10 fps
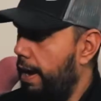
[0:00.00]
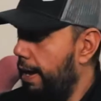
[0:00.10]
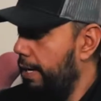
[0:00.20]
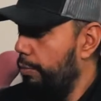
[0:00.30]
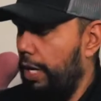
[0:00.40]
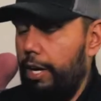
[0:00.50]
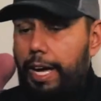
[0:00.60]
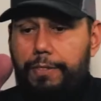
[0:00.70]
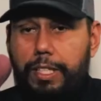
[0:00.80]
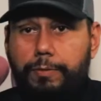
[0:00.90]
while
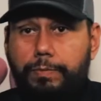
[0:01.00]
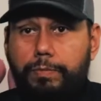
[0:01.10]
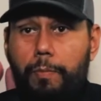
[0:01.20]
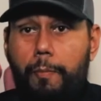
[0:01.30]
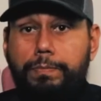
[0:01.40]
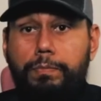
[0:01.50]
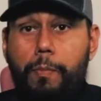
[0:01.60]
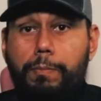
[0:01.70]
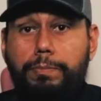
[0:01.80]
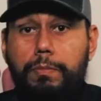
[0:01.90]
having
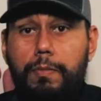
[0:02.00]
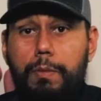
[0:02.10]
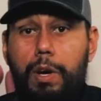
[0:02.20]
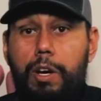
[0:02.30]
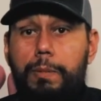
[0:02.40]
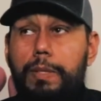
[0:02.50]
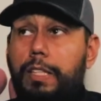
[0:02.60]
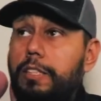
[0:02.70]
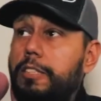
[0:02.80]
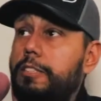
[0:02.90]
my arm
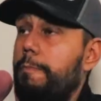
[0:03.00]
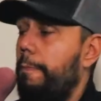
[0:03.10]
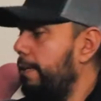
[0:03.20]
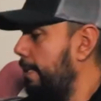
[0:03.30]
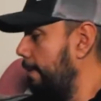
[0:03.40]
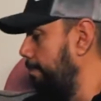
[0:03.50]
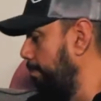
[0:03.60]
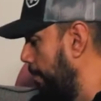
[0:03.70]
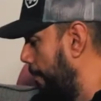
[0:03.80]
like this. You